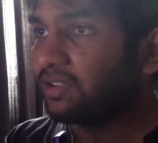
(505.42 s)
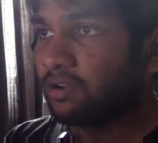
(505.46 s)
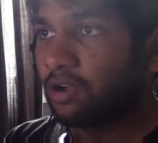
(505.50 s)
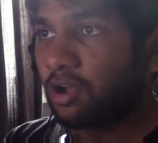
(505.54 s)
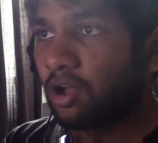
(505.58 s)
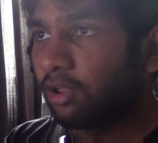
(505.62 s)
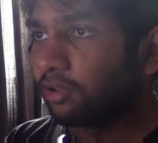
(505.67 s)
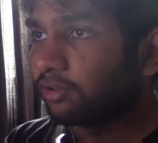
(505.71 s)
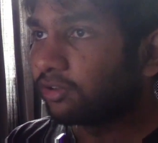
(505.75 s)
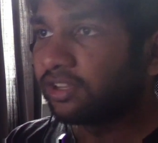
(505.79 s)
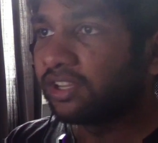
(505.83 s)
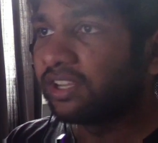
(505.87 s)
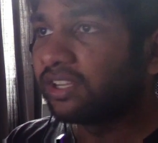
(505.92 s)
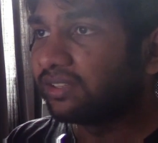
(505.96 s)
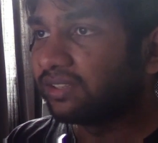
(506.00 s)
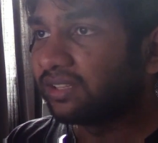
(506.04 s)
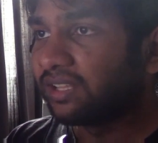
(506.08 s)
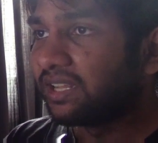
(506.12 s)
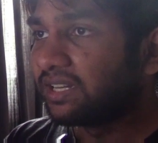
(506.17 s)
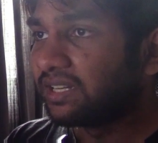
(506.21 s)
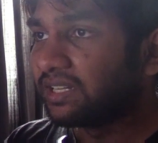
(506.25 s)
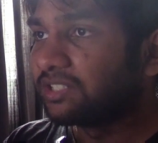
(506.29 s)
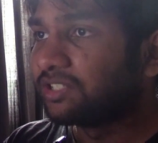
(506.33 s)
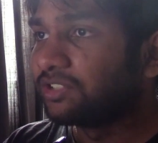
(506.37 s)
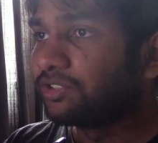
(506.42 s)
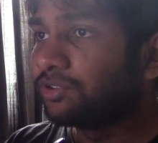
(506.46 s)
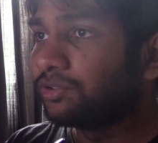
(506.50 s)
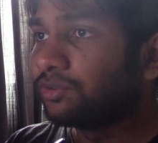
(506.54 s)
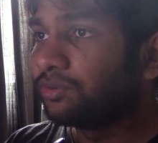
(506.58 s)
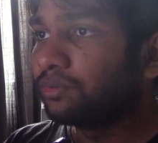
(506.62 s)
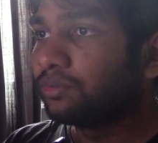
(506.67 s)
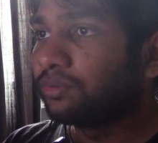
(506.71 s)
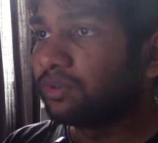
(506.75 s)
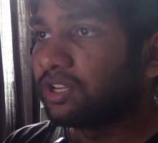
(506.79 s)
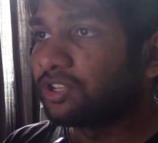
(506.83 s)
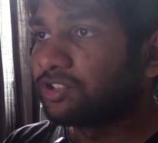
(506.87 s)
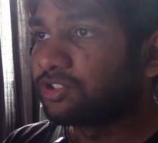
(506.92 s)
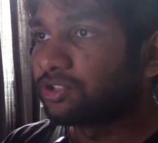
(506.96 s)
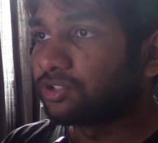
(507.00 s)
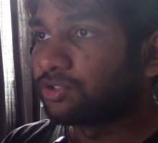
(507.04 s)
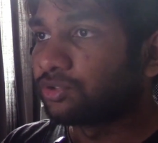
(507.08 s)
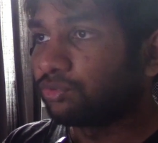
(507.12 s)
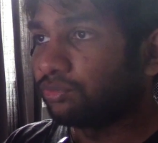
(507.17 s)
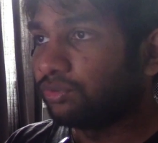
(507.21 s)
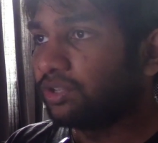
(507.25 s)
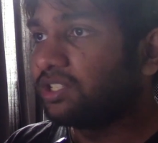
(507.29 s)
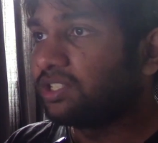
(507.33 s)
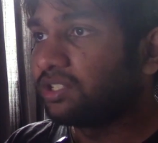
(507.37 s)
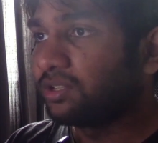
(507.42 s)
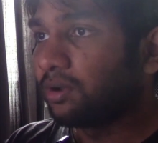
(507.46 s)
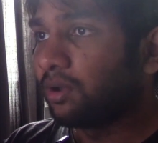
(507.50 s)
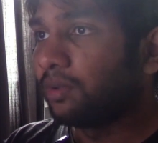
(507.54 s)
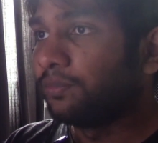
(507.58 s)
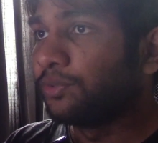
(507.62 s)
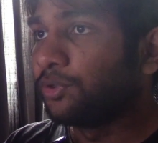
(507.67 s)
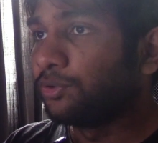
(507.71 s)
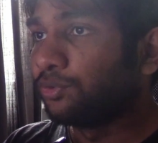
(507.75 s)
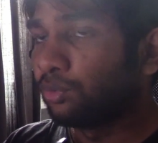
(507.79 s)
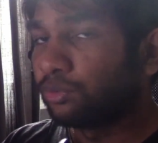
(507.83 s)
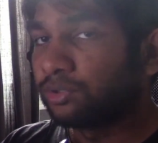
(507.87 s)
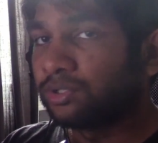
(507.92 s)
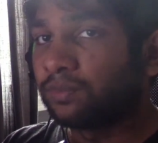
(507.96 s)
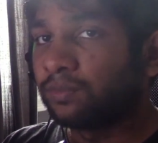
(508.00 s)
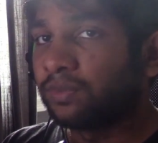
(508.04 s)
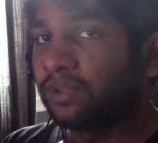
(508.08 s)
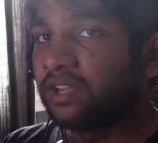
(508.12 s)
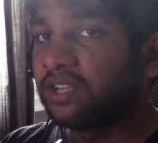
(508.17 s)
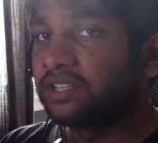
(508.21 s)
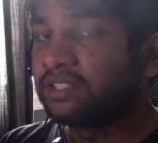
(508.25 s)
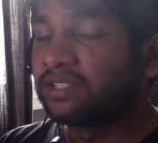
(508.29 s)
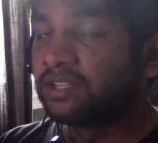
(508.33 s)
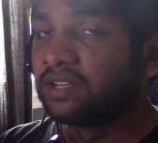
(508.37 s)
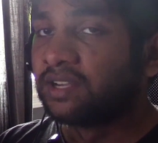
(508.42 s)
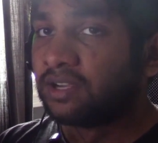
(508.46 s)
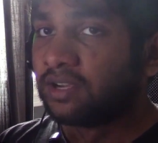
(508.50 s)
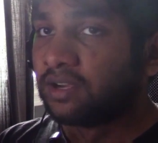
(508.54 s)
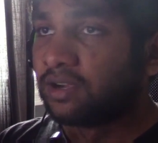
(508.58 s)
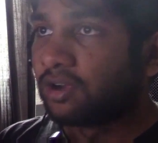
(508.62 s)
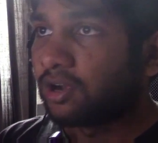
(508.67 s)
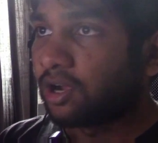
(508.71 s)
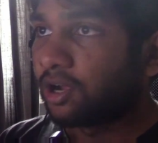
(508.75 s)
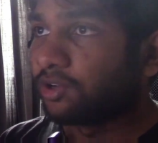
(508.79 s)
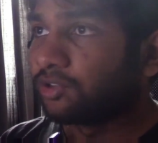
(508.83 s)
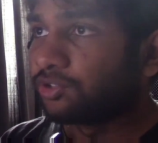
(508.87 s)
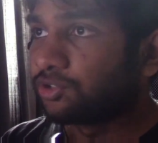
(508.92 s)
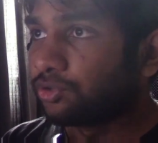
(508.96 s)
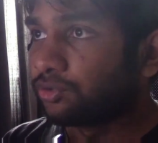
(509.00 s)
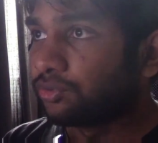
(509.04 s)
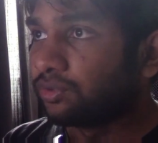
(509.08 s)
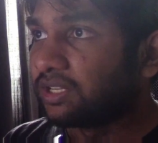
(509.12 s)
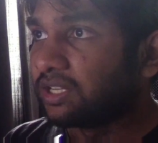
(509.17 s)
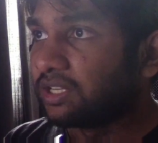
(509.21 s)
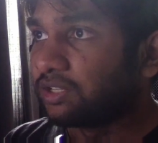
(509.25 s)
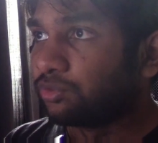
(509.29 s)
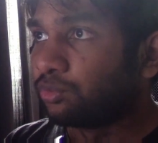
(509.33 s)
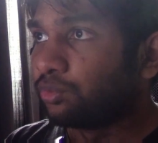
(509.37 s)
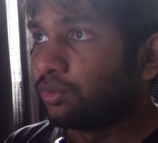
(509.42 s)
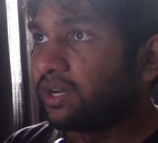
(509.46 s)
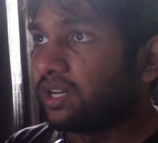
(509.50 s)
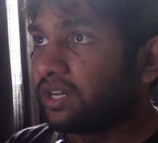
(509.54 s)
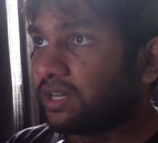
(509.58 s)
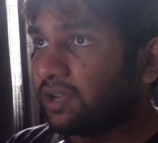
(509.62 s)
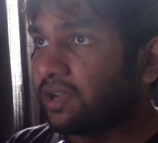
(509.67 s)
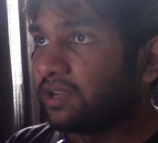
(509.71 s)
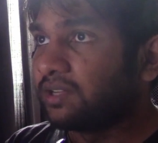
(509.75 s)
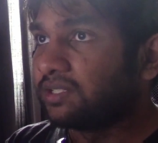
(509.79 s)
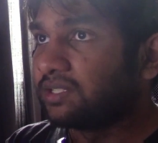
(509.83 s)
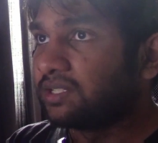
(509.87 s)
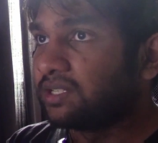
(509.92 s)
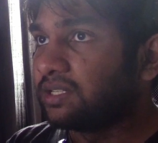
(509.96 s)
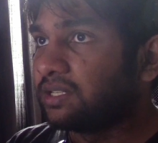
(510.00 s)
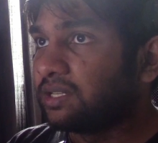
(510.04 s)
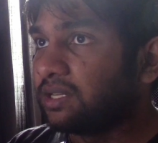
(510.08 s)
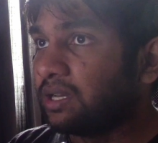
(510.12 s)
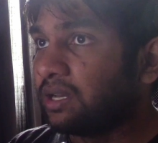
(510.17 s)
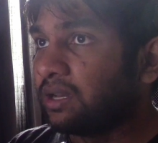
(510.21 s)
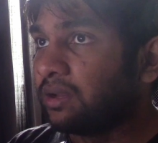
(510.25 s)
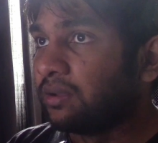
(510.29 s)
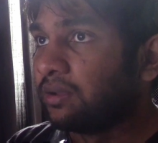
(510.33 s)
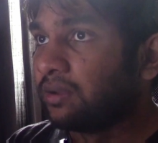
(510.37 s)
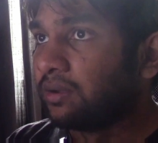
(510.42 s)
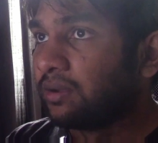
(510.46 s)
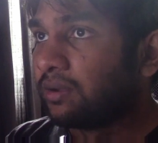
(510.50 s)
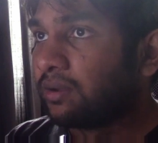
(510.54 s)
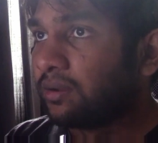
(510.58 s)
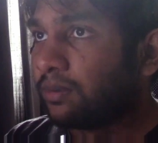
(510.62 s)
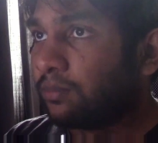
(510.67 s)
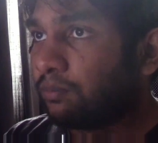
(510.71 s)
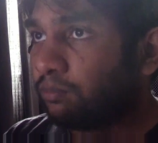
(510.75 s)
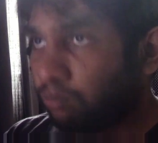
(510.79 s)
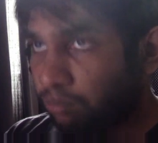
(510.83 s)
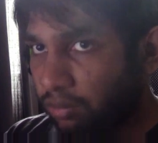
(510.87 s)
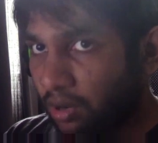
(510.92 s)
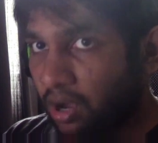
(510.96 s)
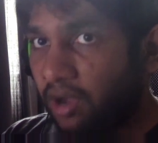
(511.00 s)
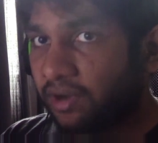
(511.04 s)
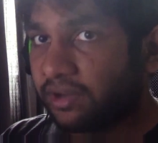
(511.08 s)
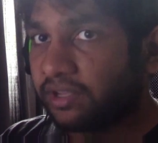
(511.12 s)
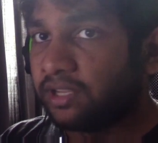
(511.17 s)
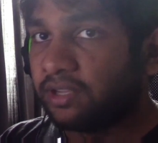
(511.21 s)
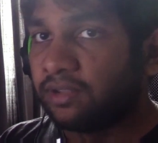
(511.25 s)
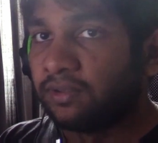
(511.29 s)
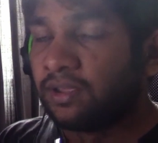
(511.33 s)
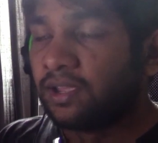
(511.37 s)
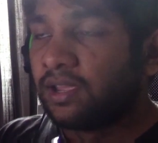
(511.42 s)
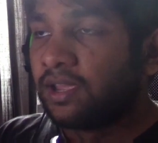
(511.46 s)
All they need to do is just re-sculpt the dorsal plates onto the 2019 body.